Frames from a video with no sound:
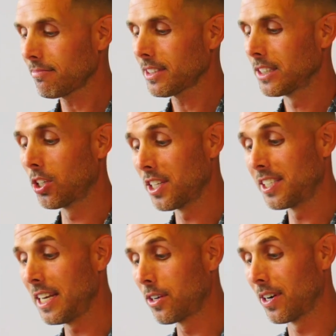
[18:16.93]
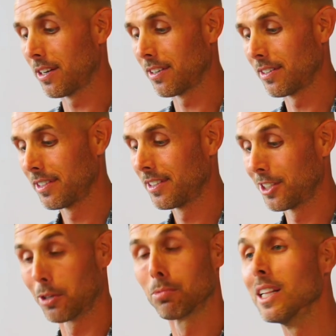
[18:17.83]
So the secret
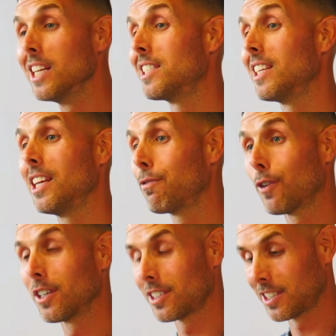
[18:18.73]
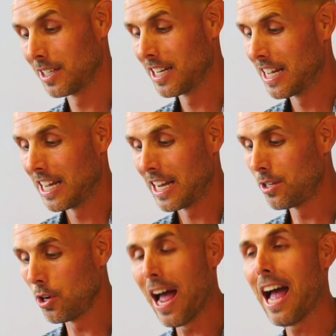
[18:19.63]
to really seeing first
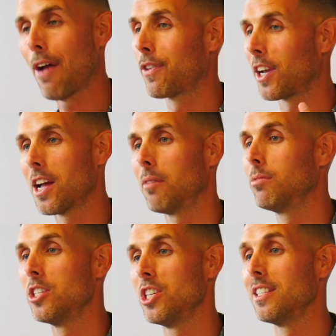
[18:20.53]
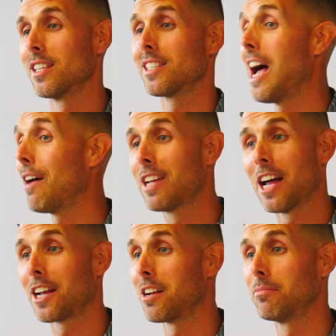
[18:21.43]
is you have to come to Jesus. I've got
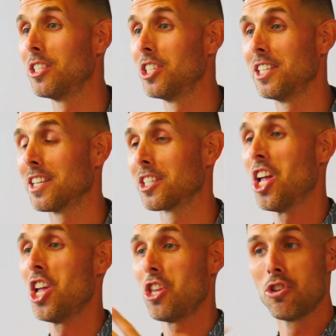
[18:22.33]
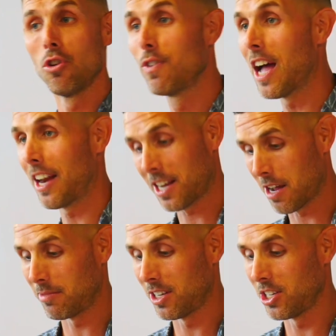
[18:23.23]
to come to Jesus. You've got to
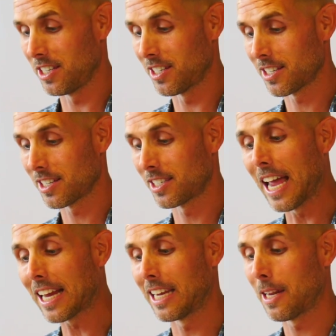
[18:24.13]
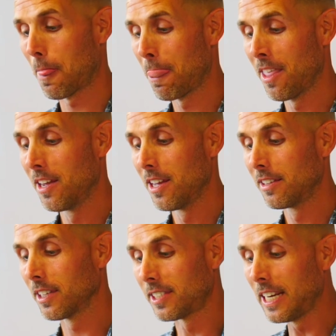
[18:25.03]
come to Jesus. Second,
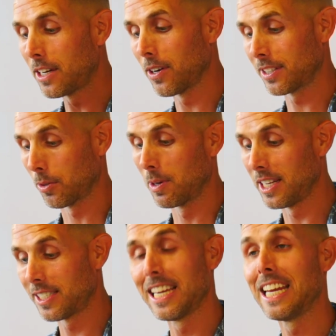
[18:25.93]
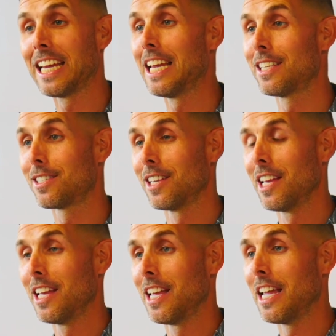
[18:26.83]
the secret to really seeing is
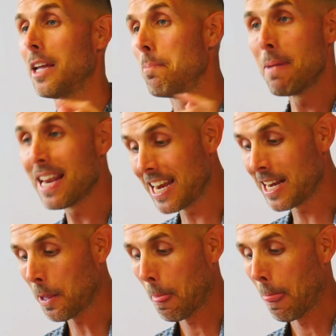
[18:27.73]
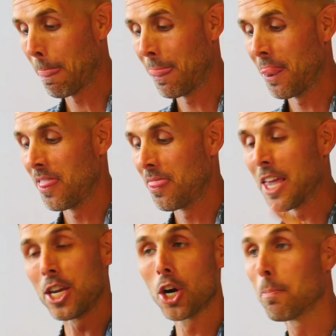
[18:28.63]
admitting
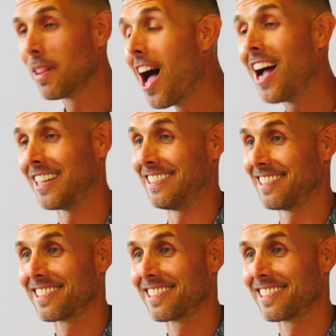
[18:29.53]
that you're blind.